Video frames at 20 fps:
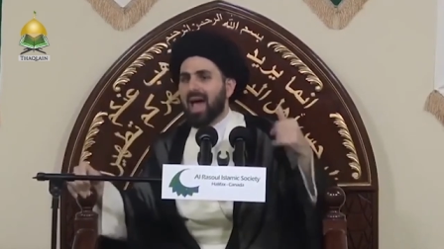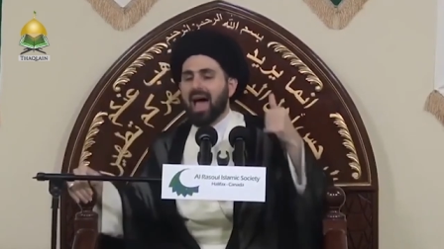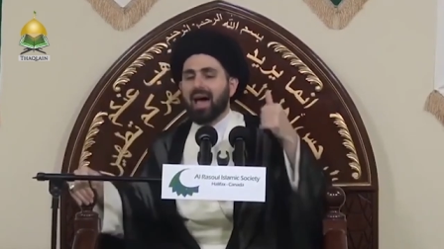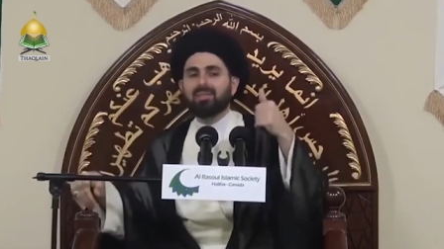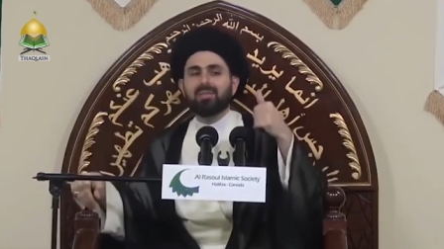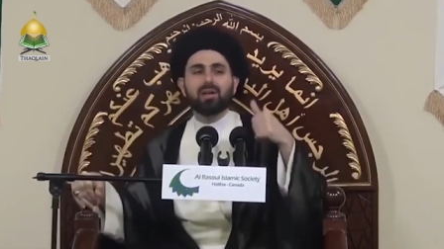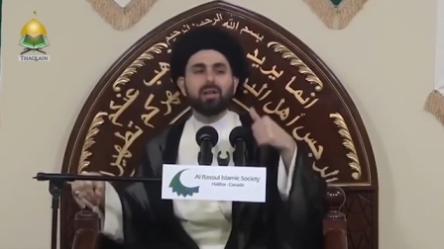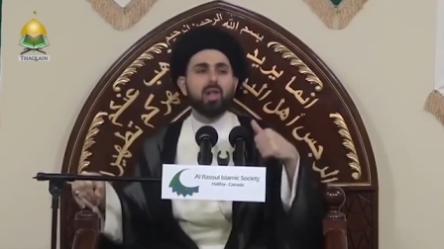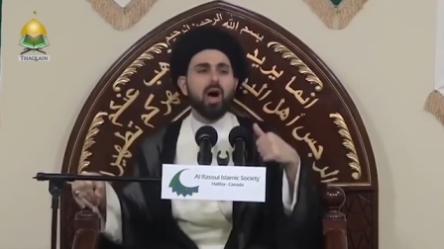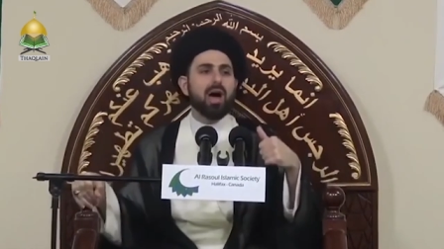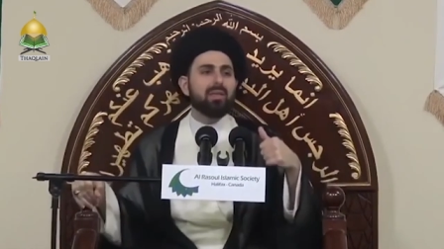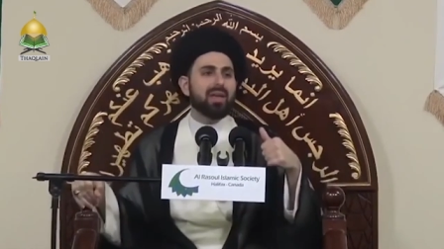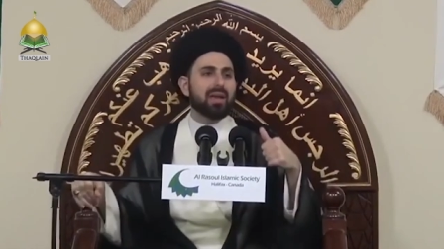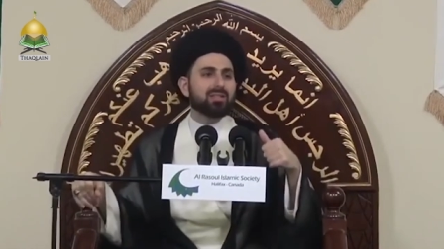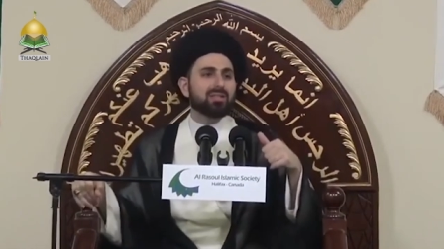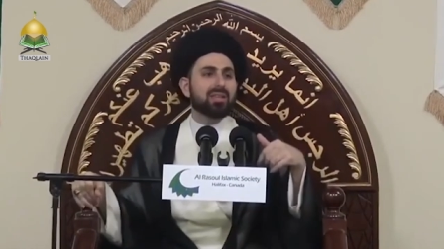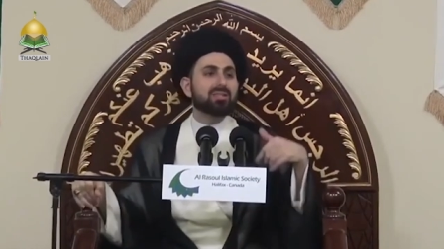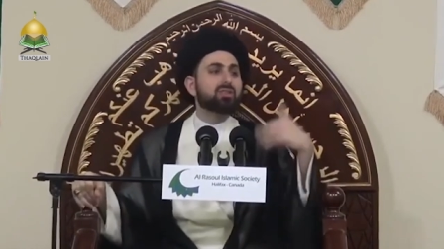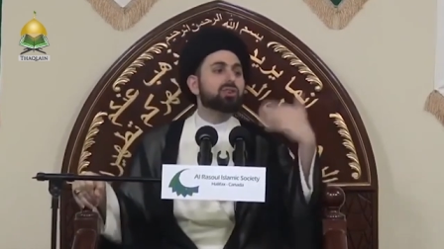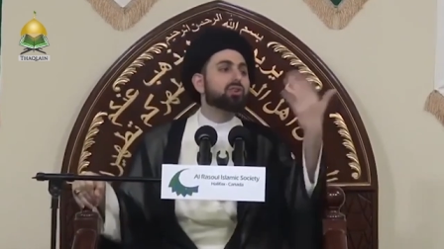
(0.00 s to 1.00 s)
And the law
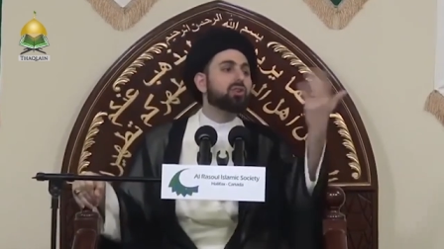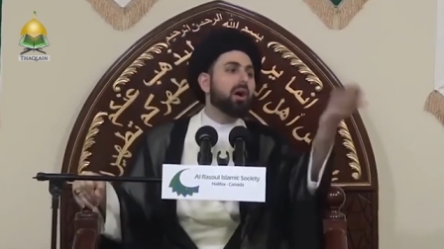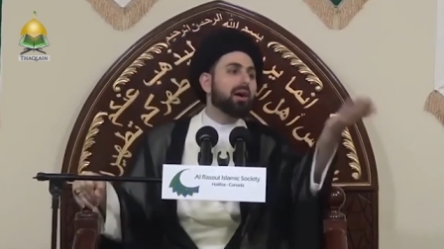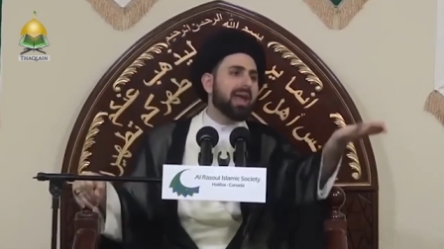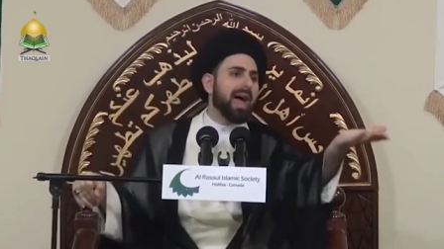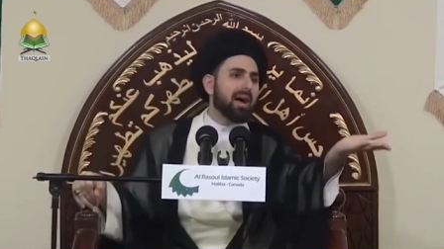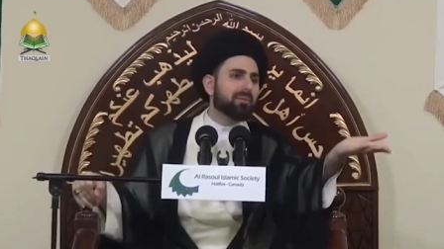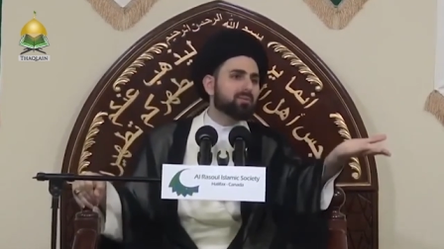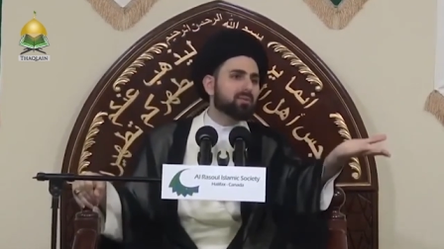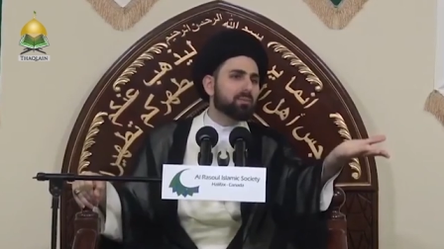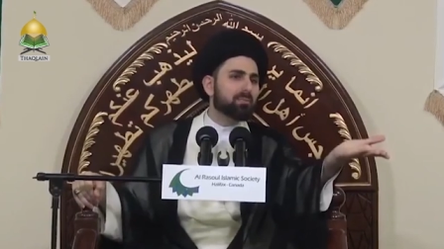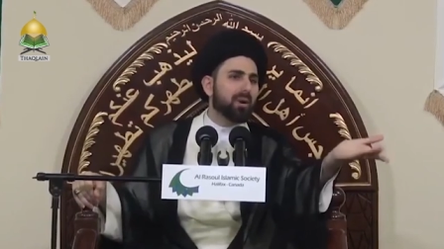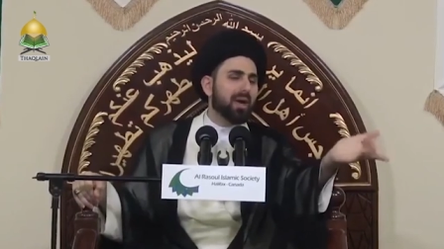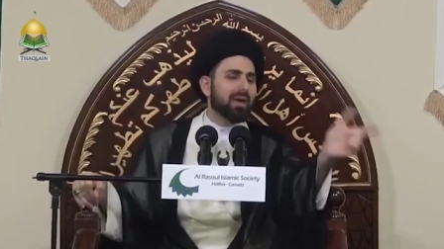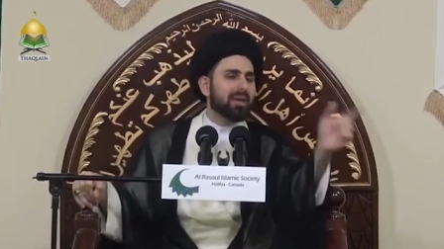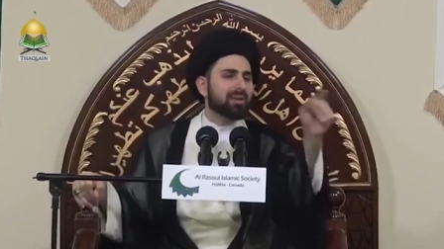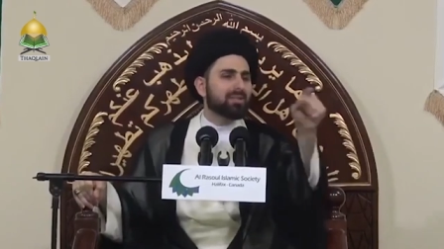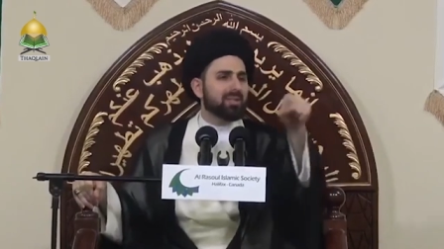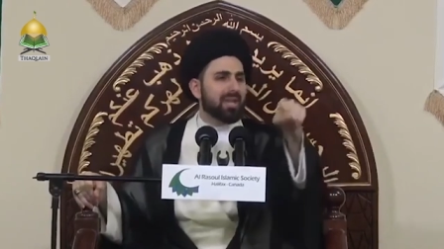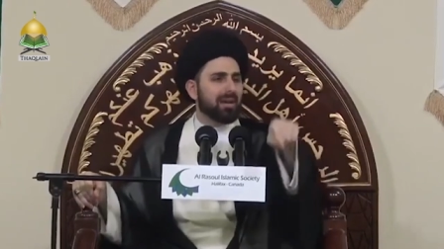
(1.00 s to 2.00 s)
that says you don't have to pay,
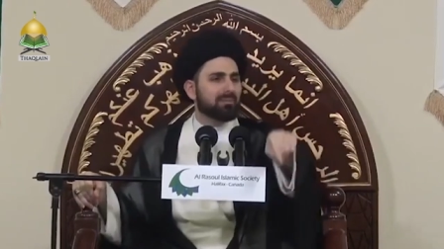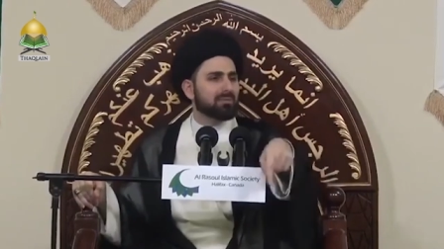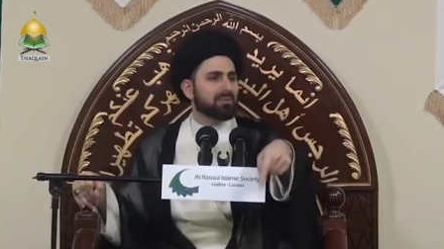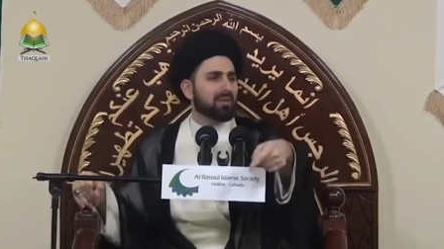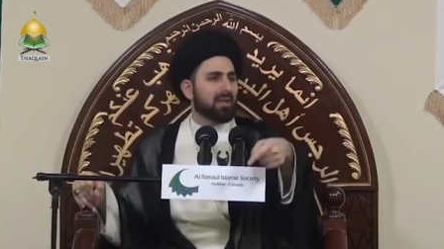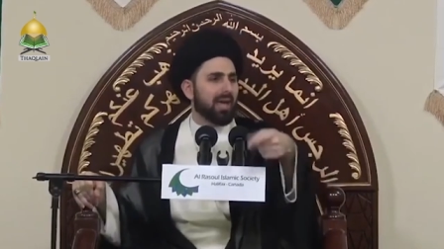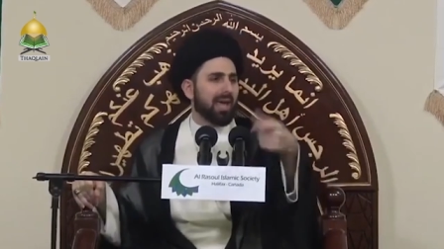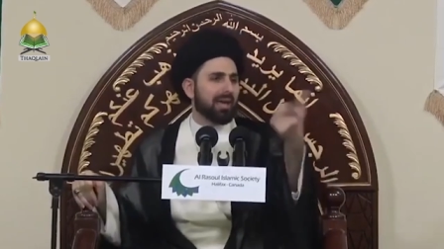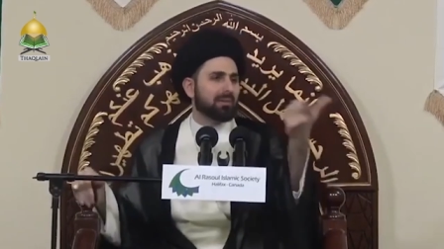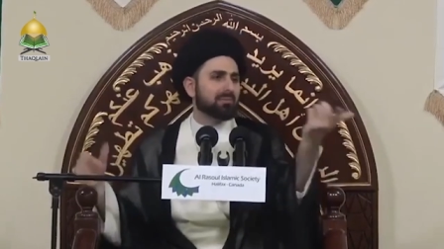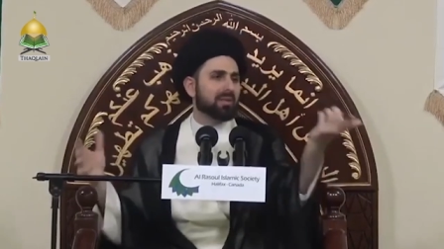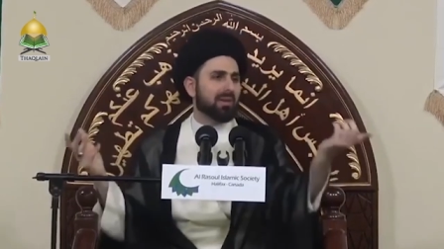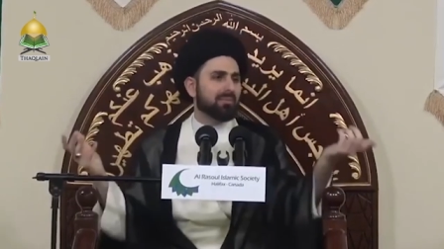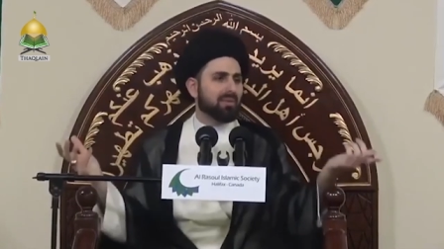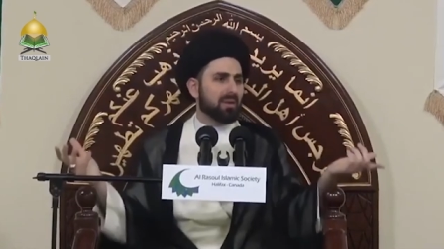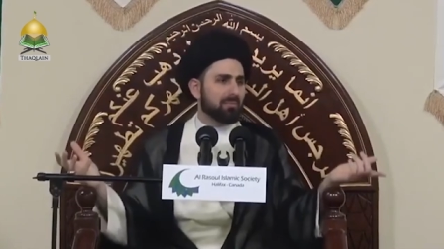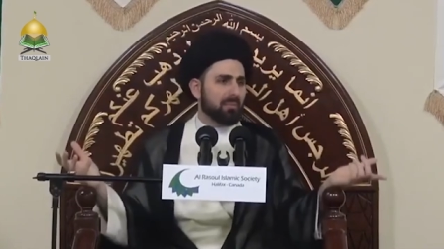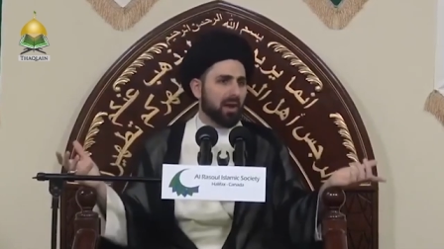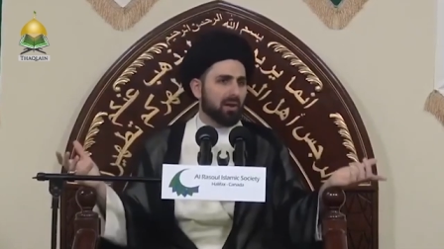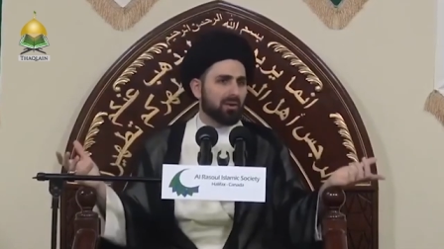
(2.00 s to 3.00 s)
it's aimed
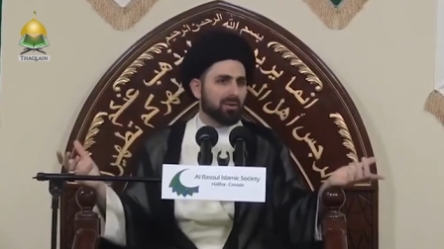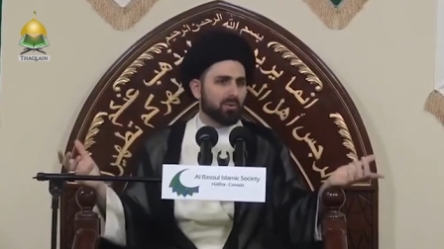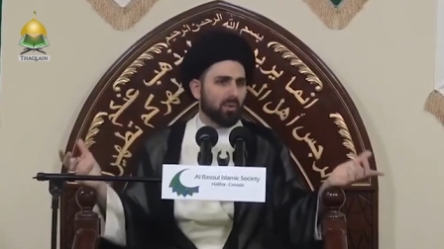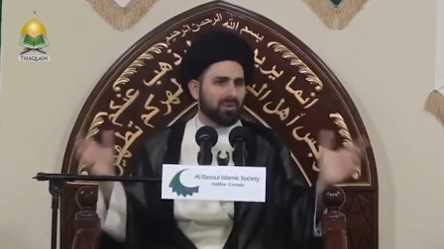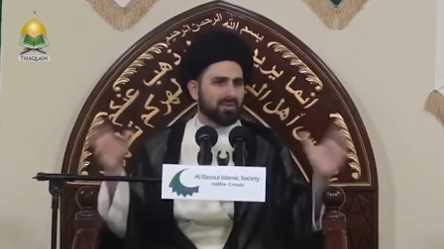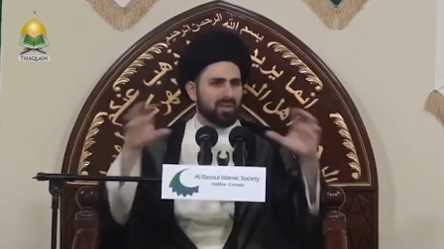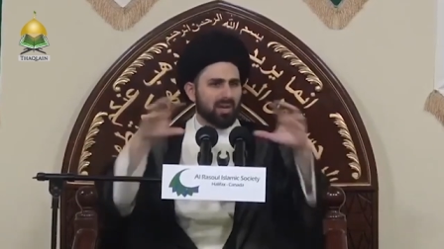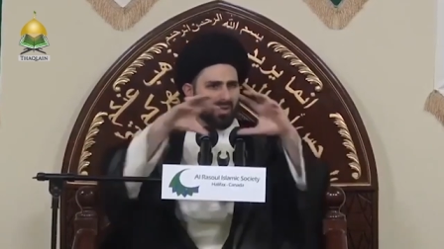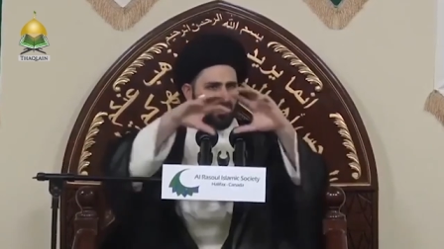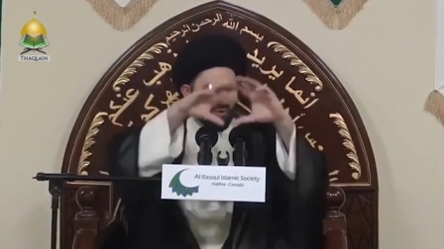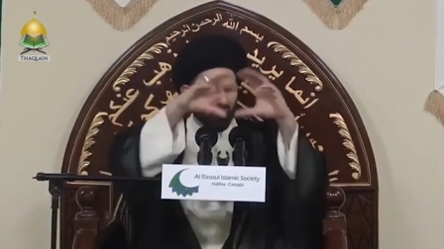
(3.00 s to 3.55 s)
at the married ones.